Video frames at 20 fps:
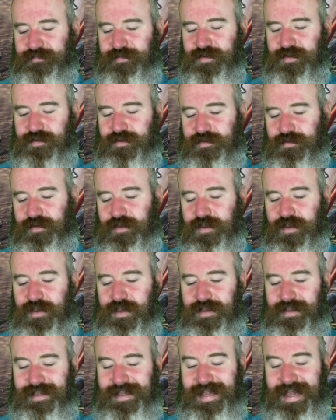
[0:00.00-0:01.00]
of a
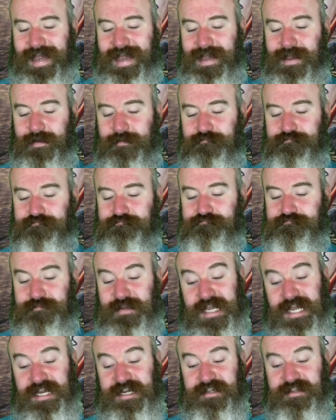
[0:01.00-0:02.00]
cat
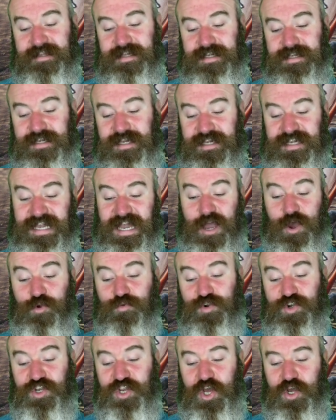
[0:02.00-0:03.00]
kind of thing, a cat
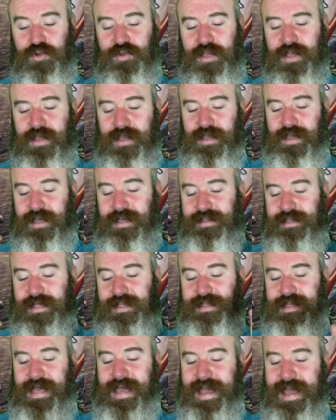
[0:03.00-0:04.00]
or a dog, and
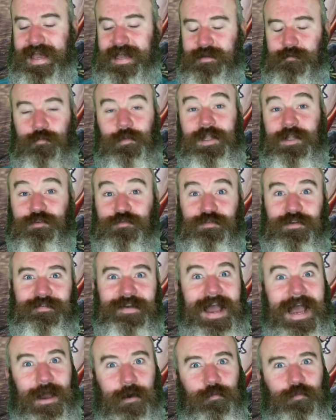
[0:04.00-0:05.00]
then the head, well,
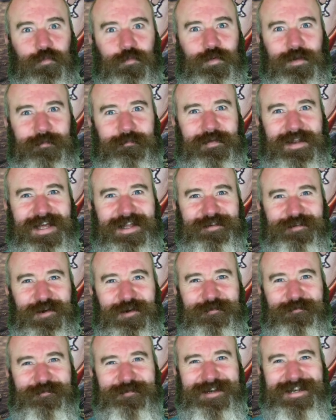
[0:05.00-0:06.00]
gryph-hound would imply
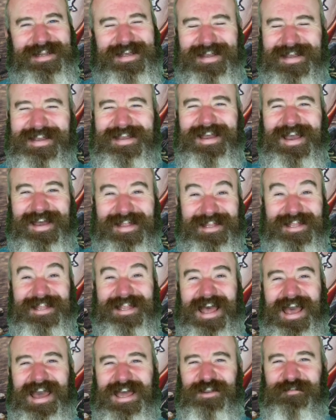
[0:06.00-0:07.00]
dog, wouldn't it? And then
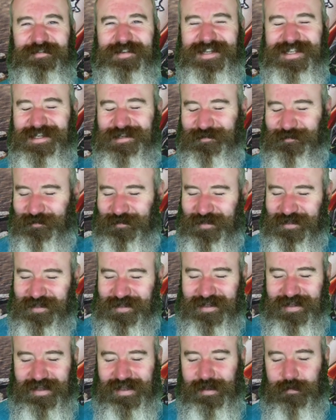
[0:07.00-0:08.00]
the head of an eagle.
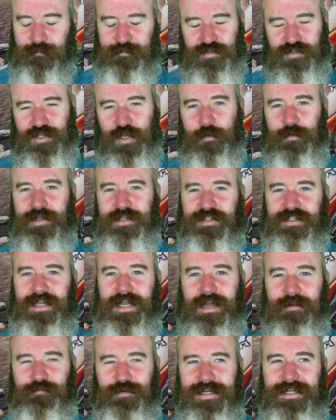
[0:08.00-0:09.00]
Um, so
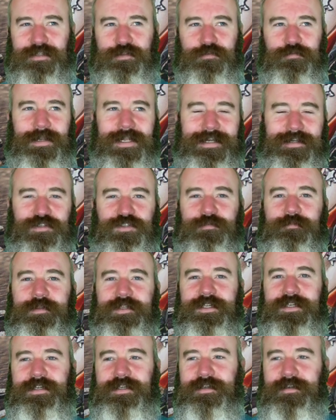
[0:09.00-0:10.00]
it's, I really do like some
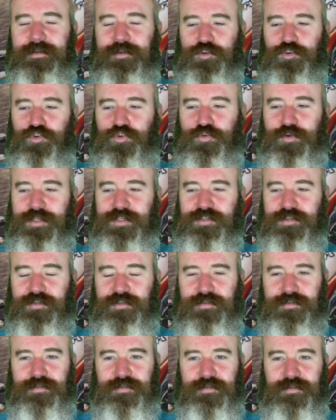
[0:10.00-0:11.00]
of the
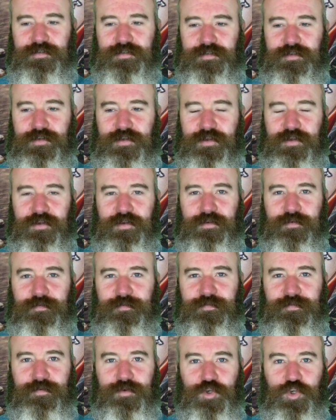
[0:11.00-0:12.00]
creatures that have